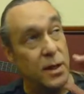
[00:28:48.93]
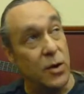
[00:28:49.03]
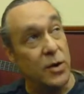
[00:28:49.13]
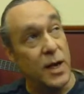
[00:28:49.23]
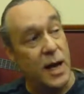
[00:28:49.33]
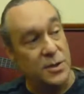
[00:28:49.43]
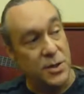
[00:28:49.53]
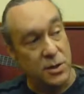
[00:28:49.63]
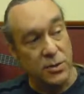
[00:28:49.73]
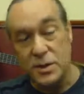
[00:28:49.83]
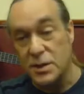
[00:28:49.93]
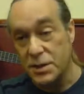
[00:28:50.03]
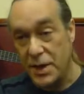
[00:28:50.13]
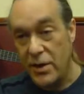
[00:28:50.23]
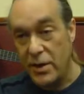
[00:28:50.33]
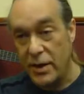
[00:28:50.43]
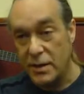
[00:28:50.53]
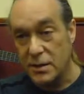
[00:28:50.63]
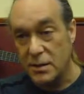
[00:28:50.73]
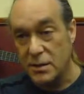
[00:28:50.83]
you know, you got children's
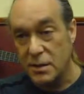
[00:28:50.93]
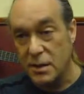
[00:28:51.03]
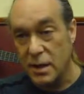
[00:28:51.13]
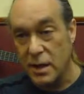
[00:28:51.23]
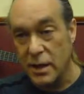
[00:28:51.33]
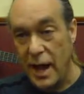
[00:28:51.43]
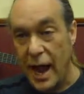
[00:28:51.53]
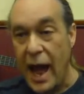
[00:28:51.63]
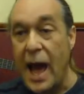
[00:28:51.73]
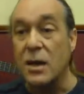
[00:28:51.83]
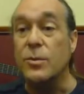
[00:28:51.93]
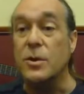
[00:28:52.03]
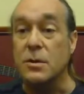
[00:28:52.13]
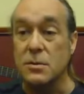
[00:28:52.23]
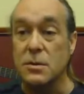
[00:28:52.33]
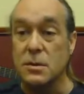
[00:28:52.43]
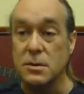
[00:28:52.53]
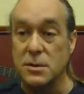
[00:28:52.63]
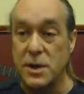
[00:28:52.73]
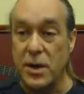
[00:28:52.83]
charities, mm-hmm. animal
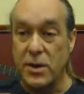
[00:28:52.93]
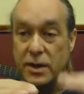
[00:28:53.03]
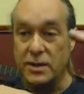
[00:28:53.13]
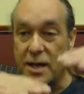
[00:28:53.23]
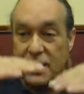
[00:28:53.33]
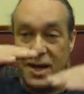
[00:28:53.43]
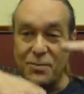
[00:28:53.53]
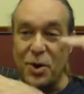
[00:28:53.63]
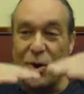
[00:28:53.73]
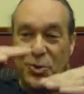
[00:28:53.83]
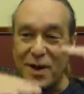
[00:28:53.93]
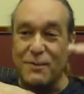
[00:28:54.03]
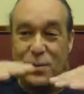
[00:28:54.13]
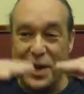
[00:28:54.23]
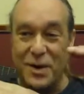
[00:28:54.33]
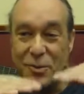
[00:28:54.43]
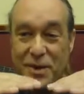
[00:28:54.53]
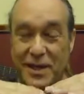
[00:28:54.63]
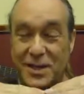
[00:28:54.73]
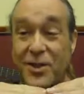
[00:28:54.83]
charities that that both compete
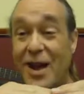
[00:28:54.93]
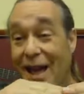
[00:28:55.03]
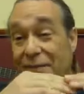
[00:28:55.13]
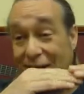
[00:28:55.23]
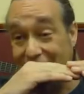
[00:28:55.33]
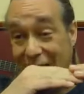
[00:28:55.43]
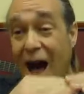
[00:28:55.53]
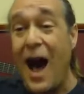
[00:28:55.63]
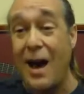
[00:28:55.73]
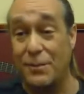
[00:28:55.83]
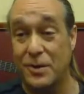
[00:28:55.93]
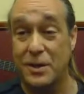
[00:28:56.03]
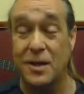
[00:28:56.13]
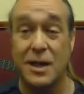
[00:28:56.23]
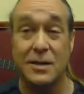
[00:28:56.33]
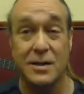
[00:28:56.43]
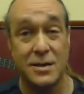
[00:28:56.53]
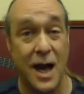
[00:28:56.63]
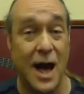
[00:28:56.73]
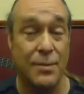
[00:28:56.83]
with each right. other. Oh yeah, yeah, top, yeah. At the
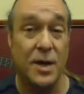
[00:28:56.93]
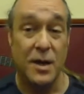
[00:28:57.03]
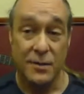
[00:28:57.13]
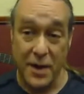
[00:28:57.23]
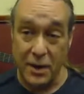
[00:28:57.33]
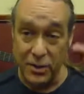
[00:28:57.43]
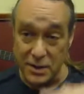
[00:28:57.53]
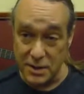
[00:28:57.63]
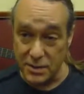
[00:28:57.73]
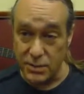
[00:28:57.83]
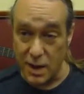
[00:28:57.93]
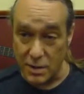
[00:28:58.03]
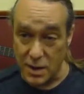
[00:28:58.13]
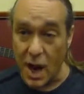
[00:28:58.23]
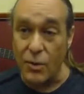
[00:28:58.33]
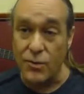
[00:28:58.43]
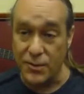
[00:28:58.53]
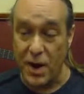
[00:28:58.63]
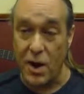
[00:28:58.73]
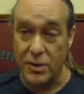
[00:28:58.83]
top, veterans are down
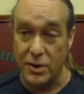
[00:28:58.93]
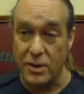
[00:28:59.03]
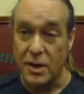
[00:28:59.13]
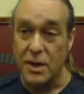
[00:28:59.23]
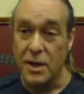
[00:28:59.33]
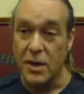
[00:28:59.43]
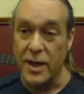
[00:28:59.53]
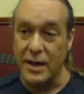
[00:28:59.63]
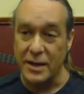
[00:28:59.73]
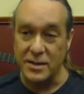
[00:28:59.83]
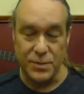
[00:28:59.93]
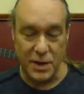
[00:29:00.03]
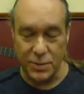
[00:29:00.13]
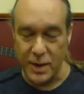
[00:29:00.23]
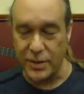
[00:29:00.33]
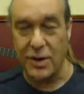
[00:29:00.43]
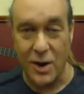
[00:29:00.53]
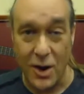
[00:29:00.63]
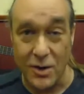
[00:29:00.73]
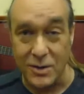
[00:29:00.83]
farther. Now, that doesn't mean people
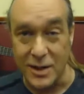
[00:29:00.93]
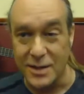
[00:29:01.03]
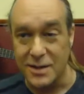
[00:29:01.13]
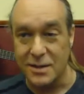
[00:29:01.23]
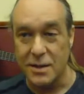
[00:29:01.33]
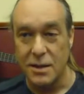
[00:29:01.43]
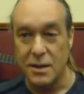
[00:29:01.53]
are heartless,